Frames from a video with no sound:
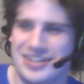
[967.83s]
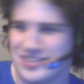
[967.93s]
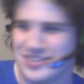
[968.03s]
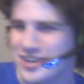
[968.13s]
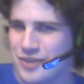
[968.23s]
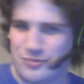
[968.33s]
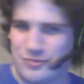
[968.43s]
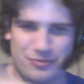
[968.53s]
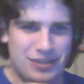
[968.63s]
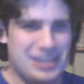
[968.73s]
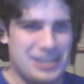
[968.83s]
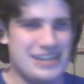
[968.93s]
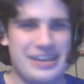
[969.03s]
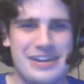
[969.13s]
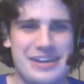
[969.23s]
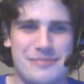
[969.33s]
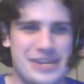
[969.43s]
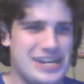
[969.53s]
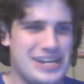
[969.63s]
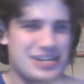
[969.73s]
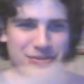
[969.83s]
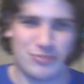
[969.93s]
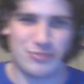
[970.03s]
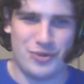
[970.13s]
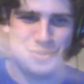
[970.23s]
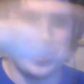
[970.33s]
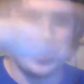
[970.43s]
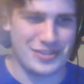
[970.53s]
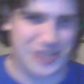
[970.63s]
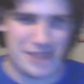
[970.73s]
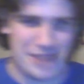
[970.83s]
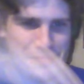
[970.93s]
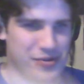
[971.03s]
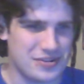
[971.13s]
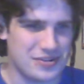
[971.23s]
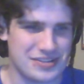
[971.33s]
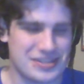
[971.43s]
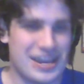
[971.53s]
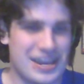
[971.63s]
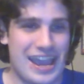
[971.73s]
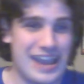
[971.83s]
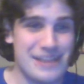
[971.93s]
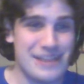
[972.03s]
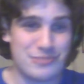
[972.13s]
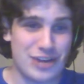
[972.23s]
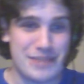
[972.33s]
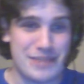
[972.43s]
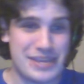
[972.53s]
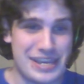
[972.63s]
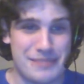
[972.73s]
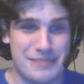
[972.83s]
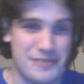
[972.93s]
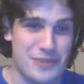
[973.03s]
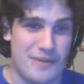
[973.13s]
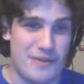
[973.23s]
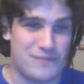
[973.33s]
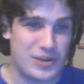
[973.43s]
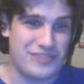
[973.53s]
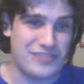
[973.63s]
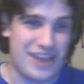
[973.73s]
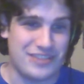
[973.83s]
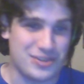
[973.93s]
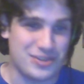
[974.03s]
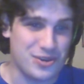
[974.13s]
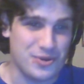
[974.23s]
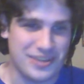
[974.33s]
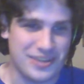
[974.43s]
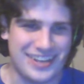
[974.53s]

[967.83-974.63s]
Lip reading: that. He in a meeting just rolling on a skateboard, just, hey, I'm trying to be hip even though I'm 45 years old.